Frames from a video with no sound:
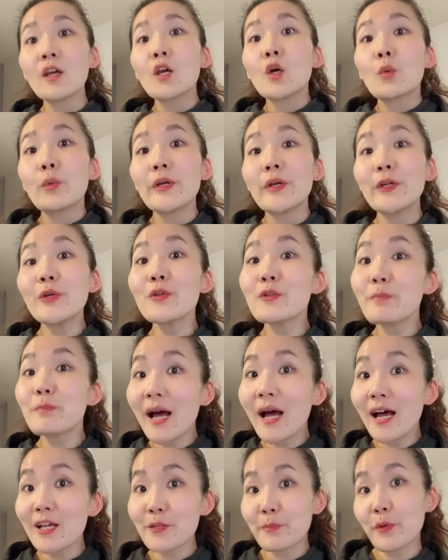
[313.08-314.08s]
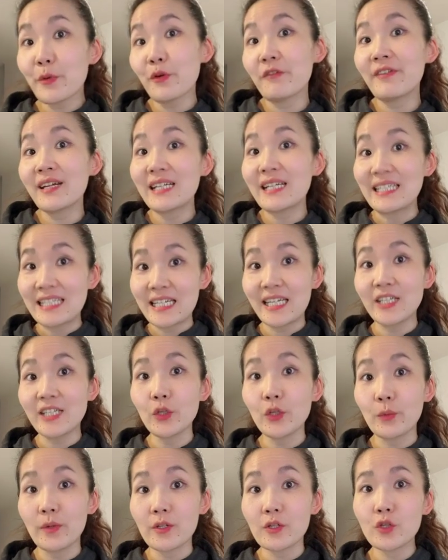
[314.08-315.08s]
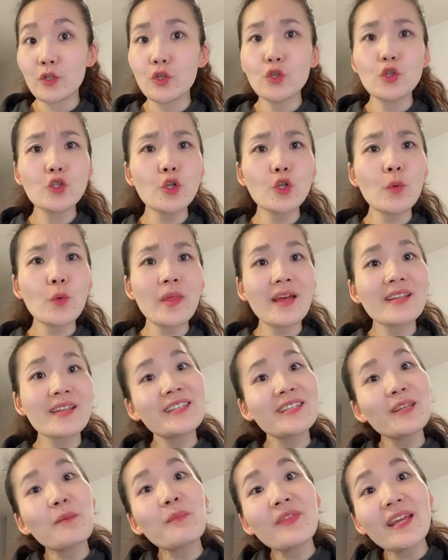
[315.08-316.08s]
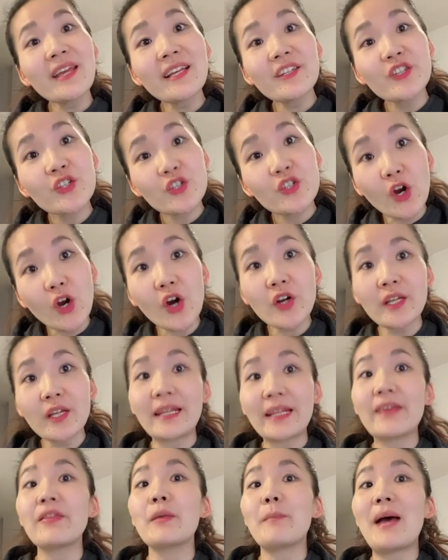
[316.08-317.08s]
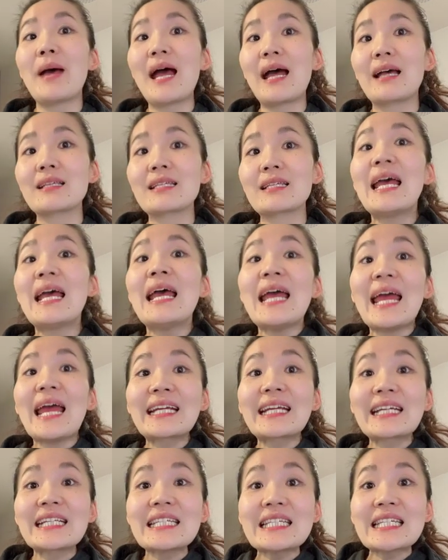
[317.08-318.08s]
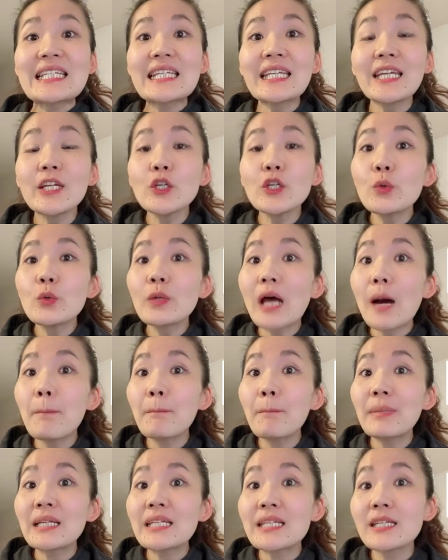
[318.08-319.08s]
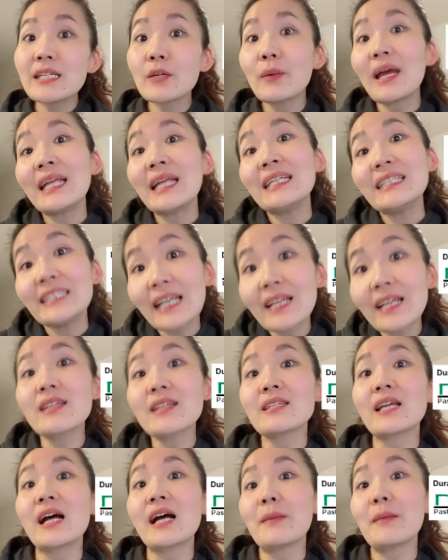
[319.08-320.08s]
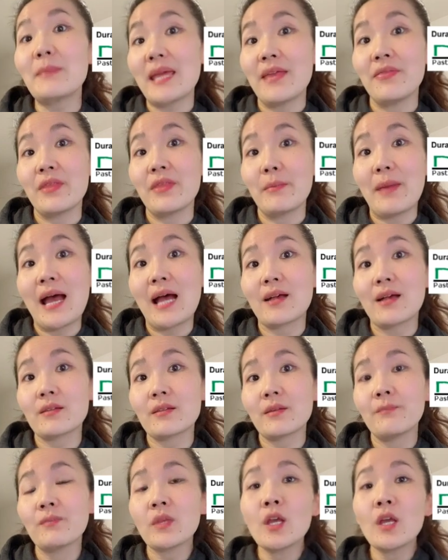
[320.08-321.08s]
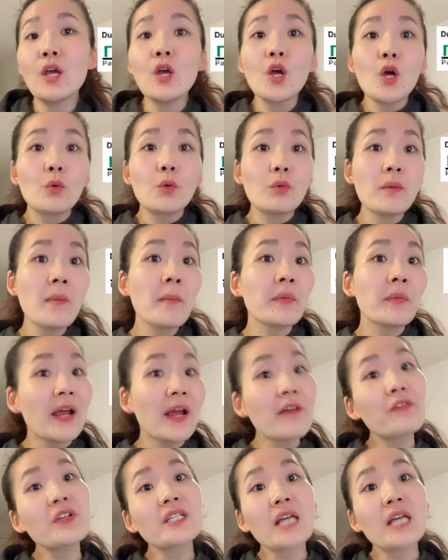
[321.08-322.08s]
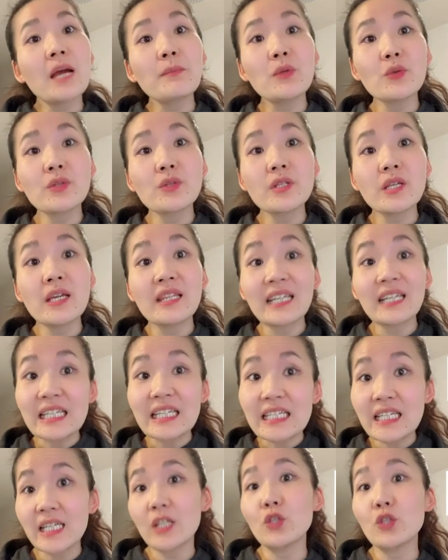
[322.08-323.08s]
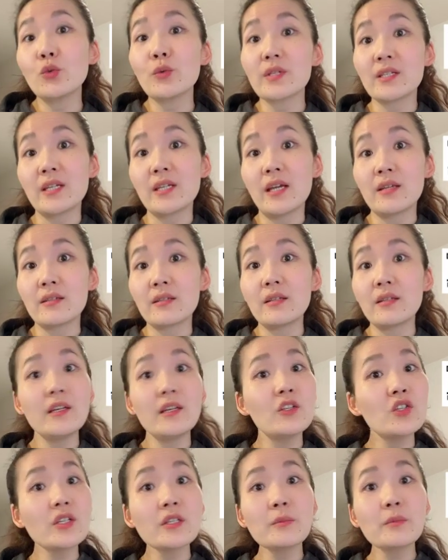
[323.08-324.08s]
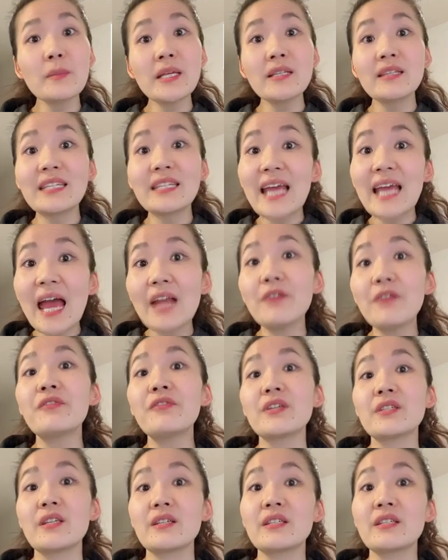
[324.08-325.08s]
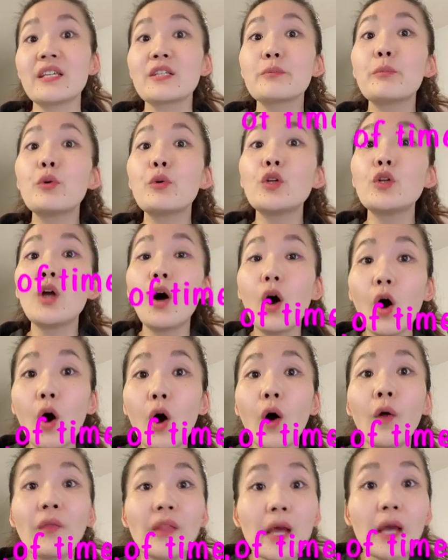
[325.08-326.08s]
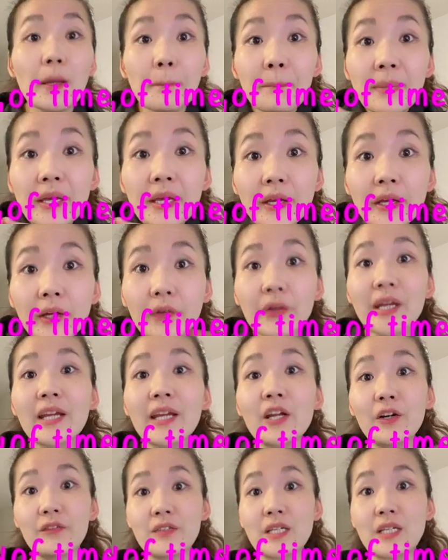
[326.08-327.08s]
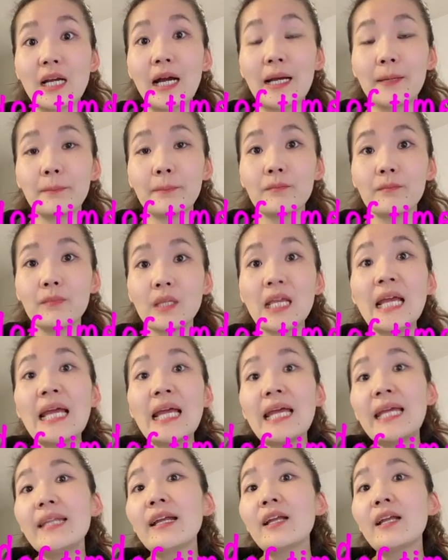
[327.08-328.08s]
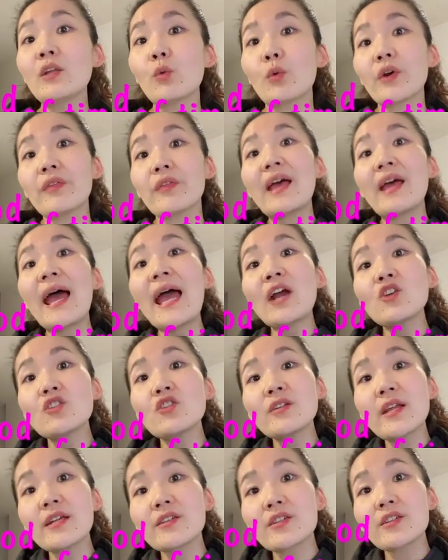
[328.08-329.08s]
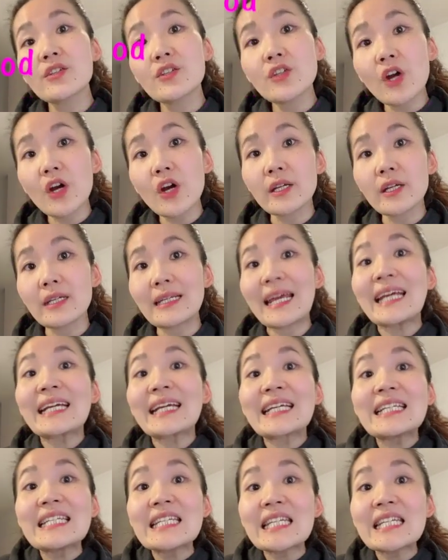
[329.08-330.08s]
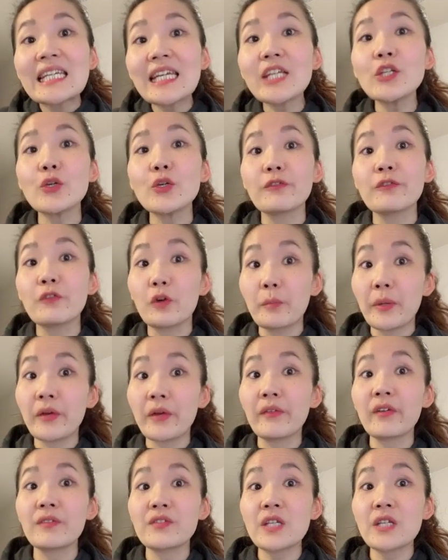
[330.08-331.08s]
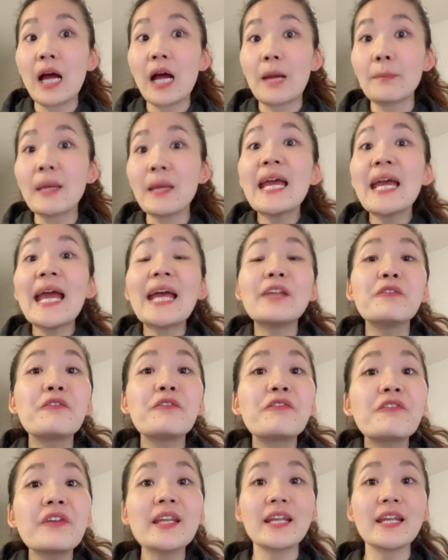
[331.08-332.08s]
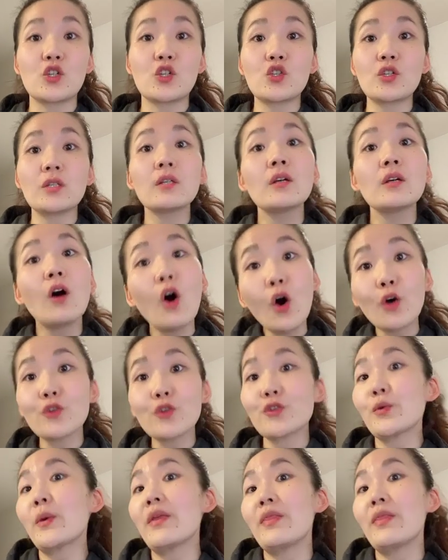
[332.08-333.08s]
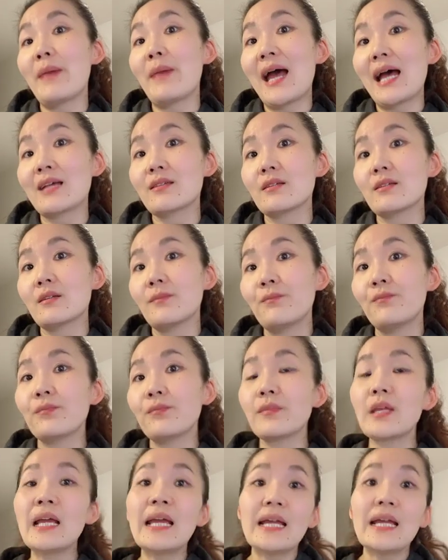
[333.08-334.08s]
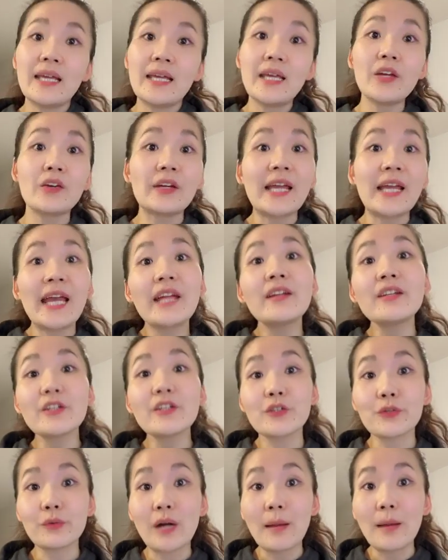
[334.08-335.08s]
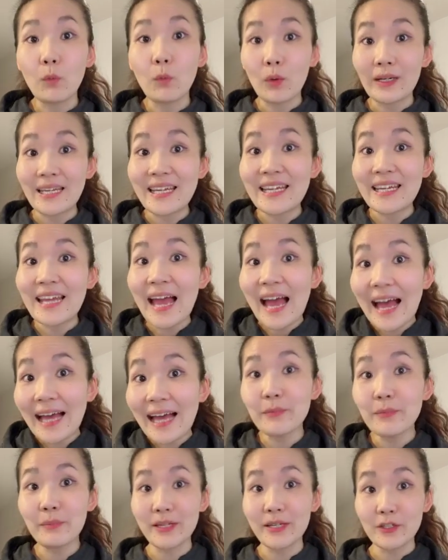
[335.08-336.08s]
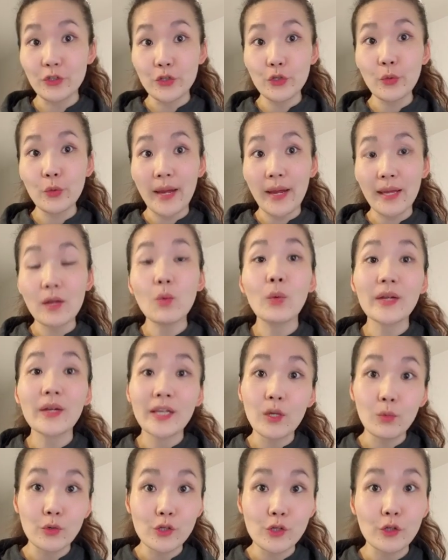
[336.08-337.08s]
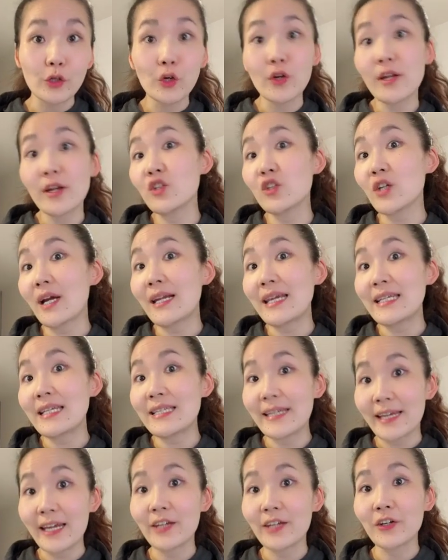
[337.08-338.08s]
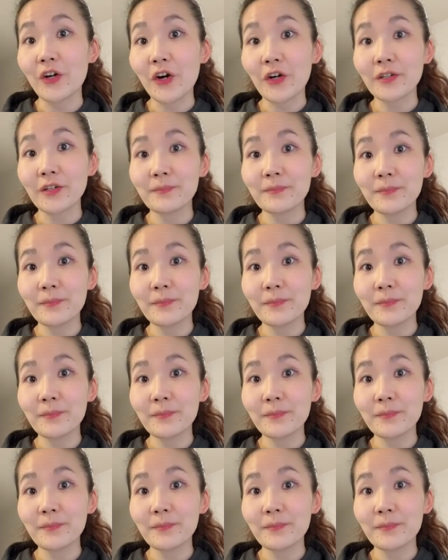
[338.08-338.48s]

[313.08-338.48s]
We use past perfect continuous to show that something started in the past and continued up until another time in the past. Remember, every time you see the continuous tense, it just means the emphasis is put on a period of time. In other words, the action has started and continued for a period of time and finished also in the past. Here, Caden described what he had been doing when he was learning Chinese in kindergarten.